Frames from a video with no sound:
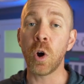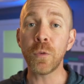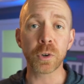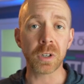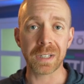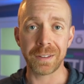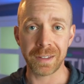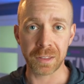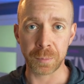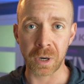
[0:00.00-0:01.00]
Overall, I
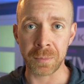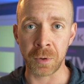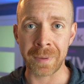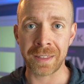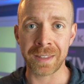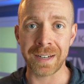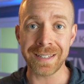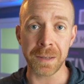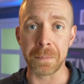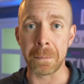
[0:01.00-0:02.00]
think the Primal method
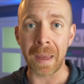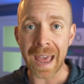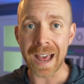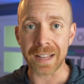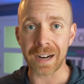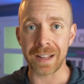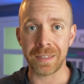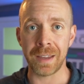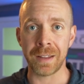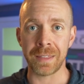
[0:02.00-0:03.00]
isn't bad. I
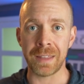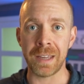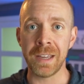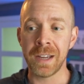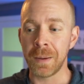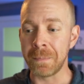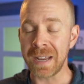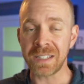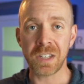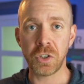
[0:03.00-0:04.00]
think the
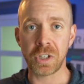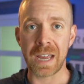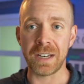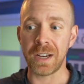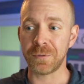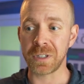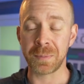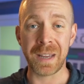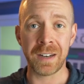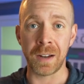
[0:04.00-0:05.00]
message that you have to
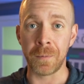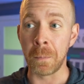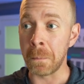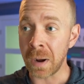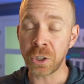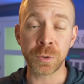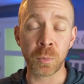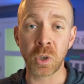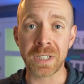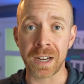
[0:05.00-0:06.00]
spend much
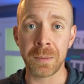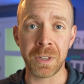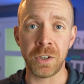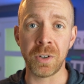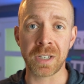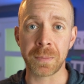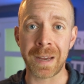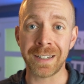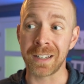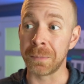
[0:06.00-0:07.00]
more time than you
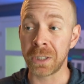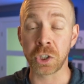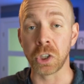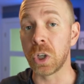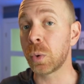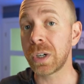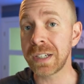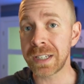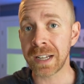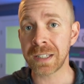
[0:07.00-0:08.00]
expect at a much lower
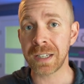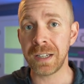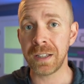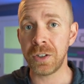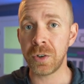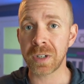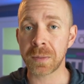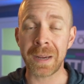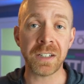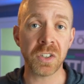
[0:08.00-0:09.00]
intensity than you
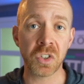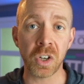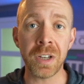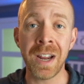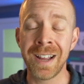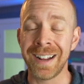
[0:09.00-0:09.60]
expect is good.